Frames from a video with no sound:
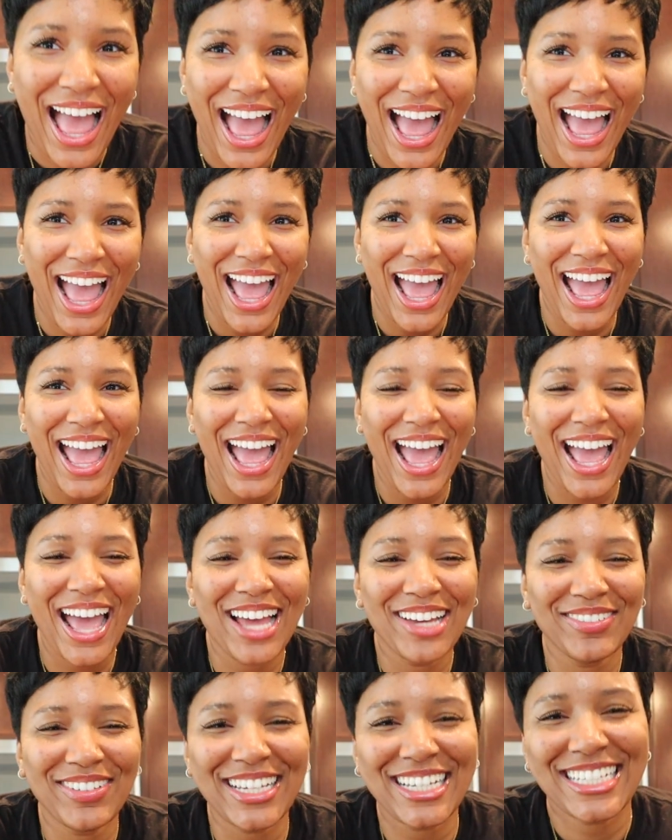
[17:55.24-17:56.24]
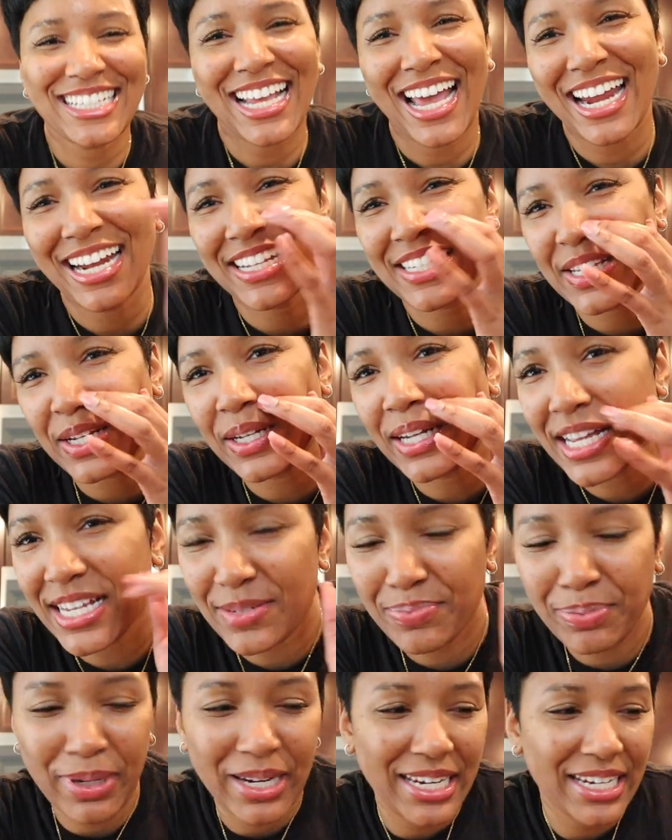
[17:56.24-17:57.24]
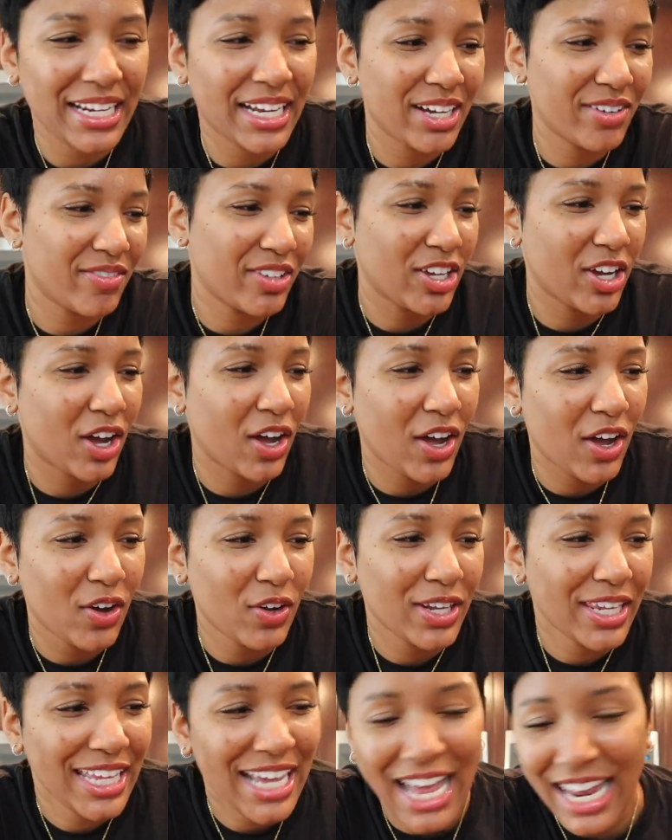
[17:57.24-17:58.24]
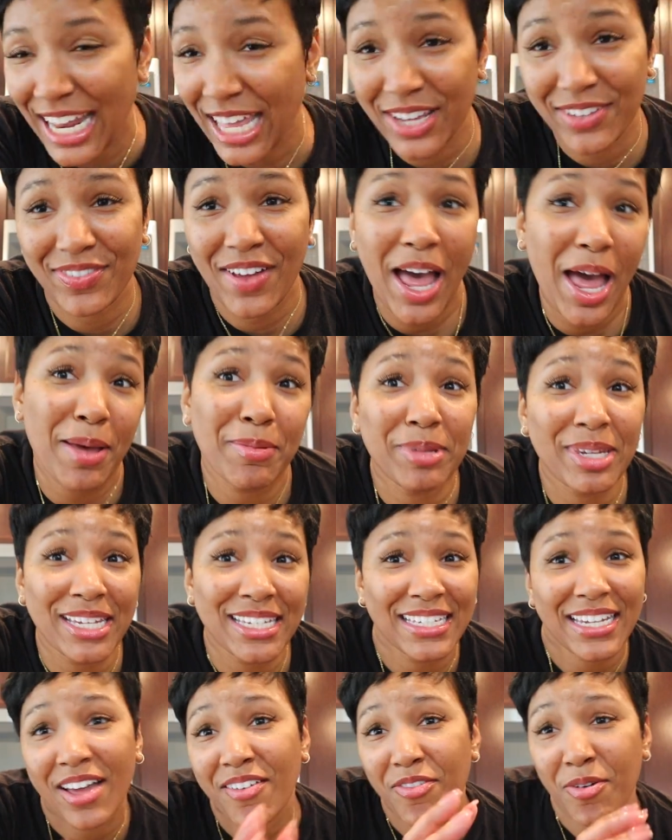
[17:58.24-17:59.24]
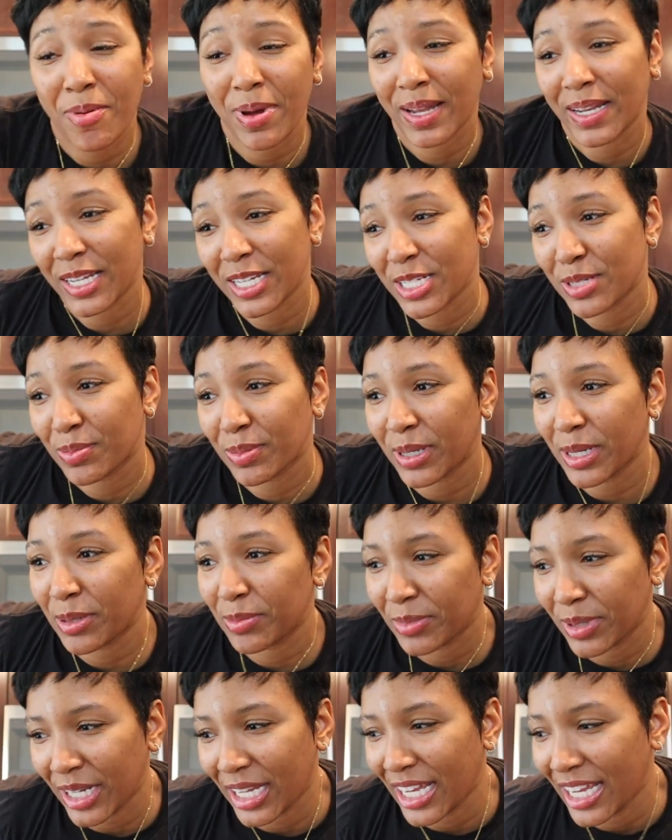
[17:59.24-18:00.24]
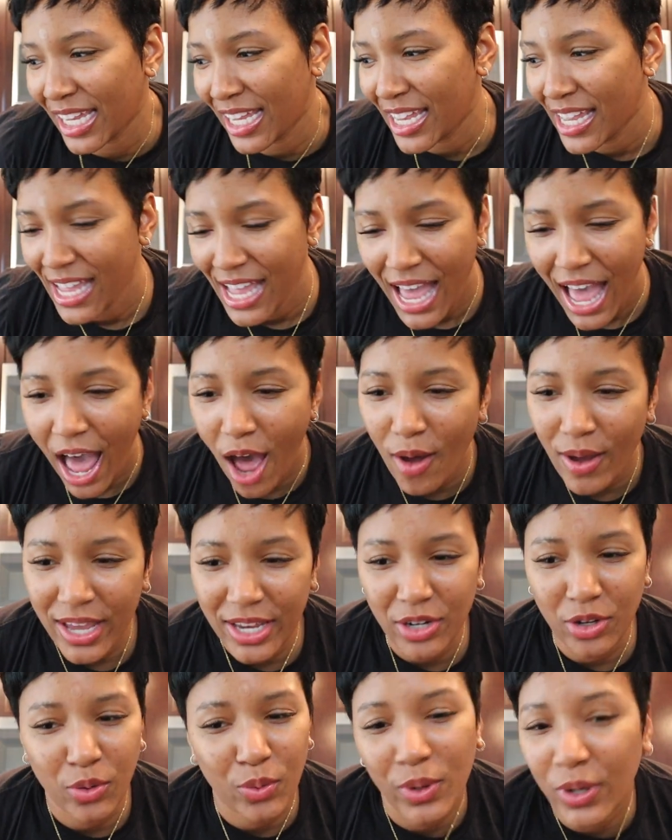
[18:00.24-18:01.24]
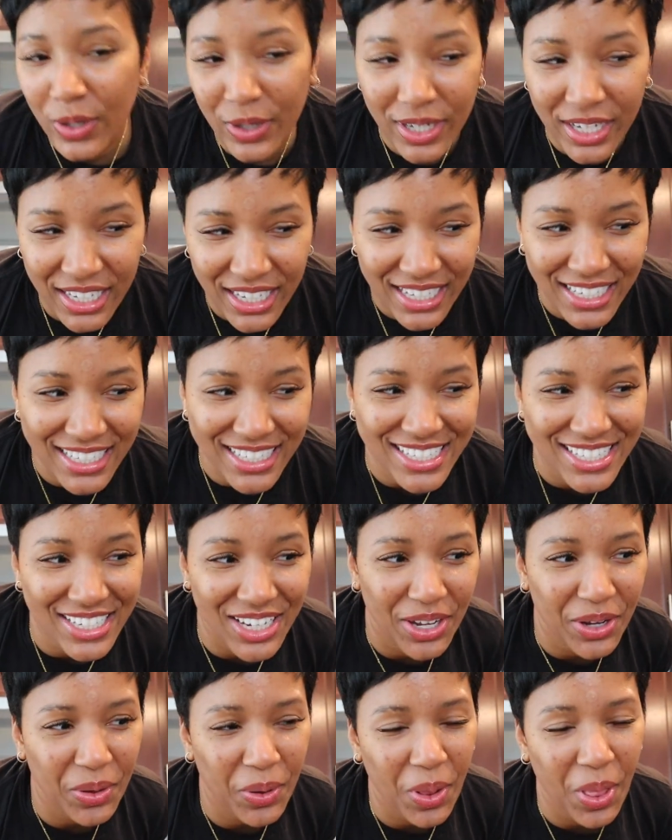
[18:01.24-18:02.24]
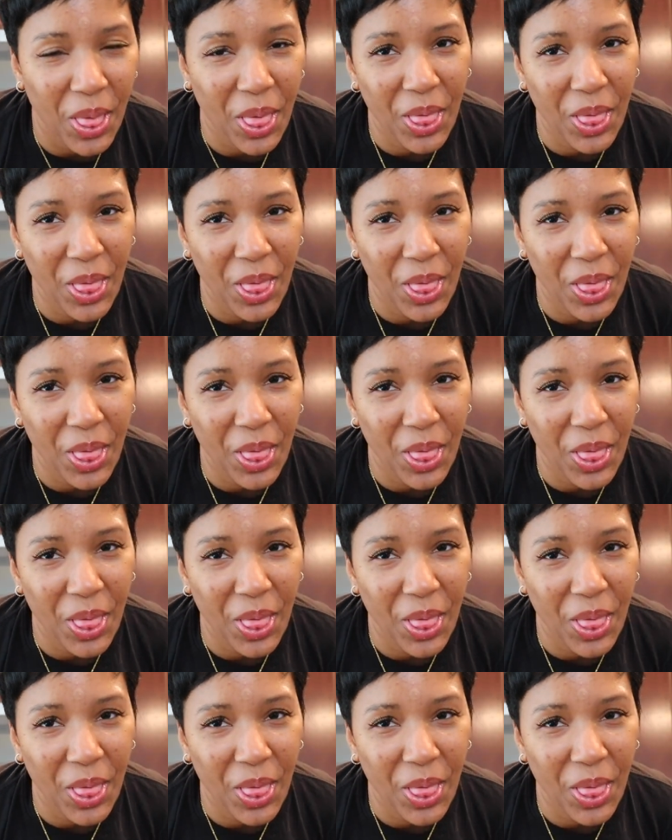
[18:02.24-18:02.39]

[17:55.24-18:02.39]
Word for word: Ah, I'm excited. So let's preheat the oven, y'all. I only got like five minutes left for my lunch break, but I don't have no work, so.